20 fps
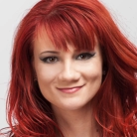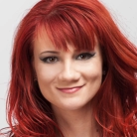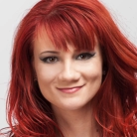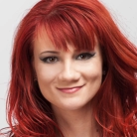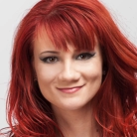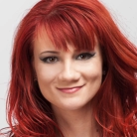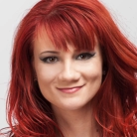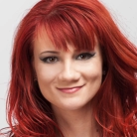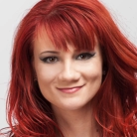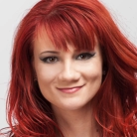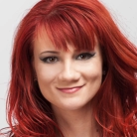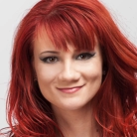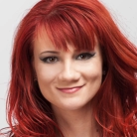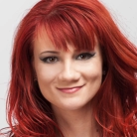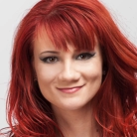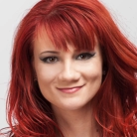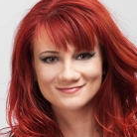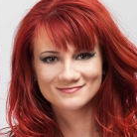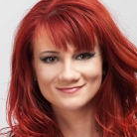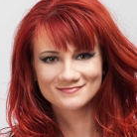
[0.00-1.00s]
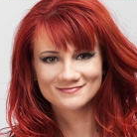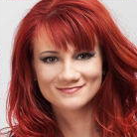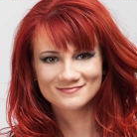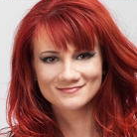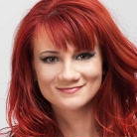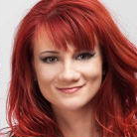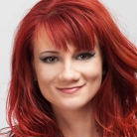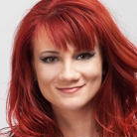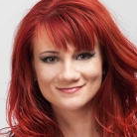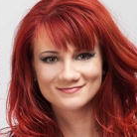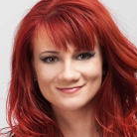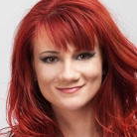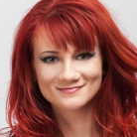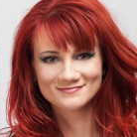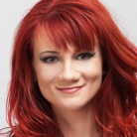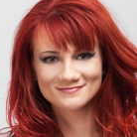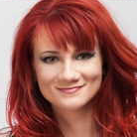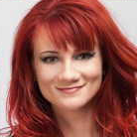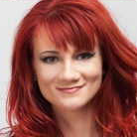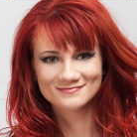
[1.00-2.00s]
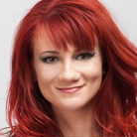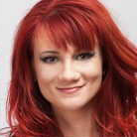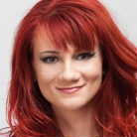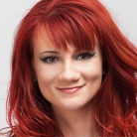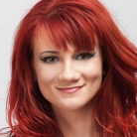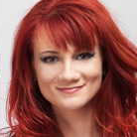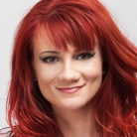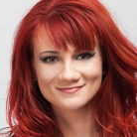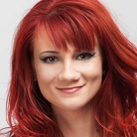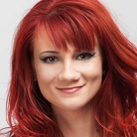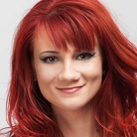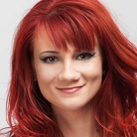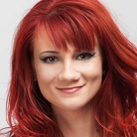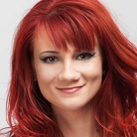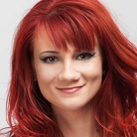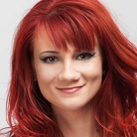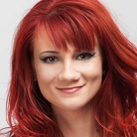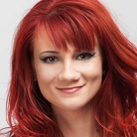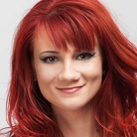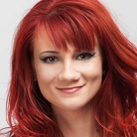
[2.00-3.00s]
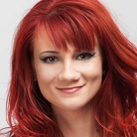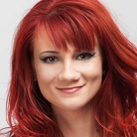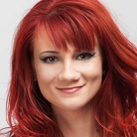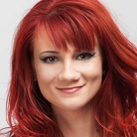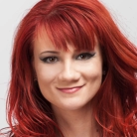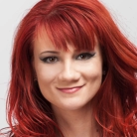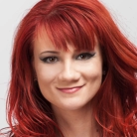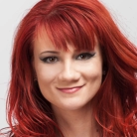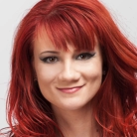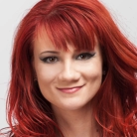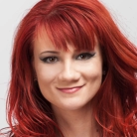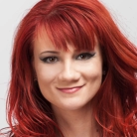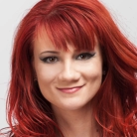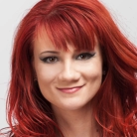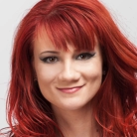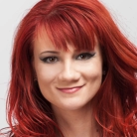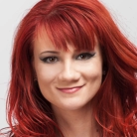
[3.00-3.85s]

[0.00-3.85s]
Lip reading: [no speech]